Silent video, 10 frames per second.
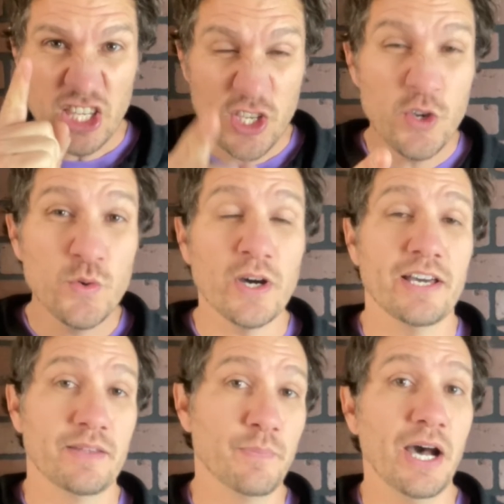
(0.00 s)
You
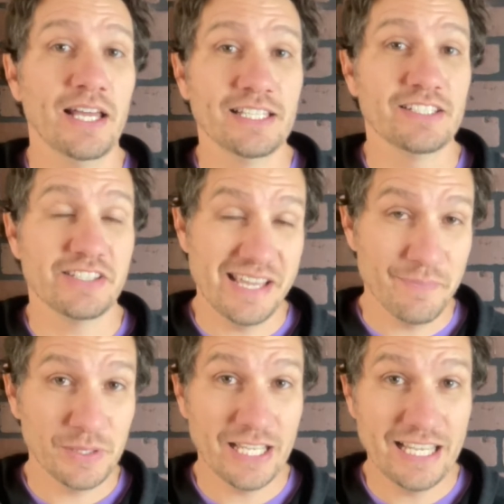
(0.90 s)
are the pilot to
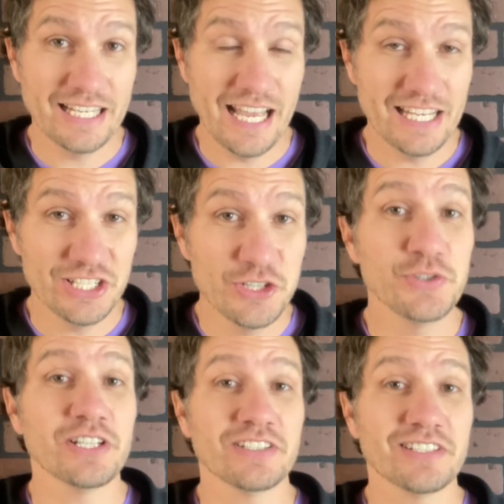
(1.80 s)
their plane and
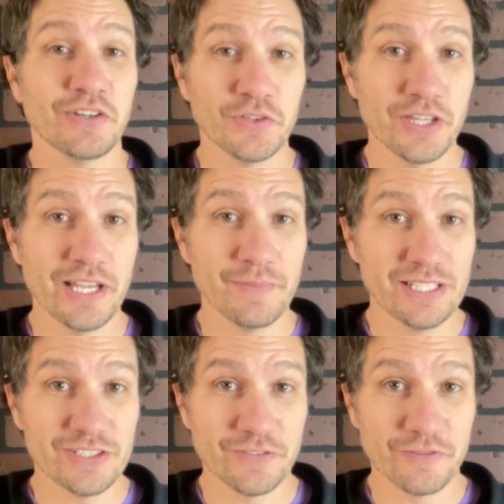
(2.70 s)
you just told them
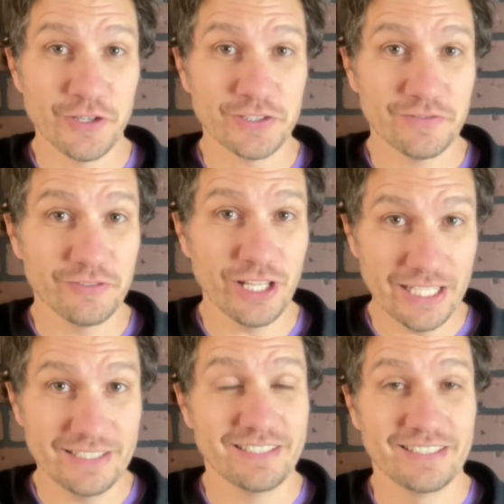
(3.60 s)
it's your first
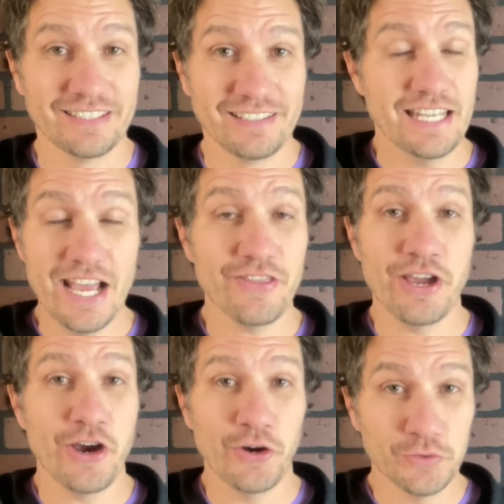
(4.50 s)
flight. Now
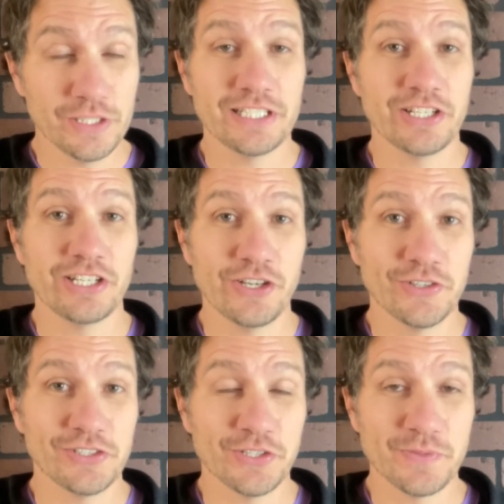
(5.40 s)
they're only gonna notice your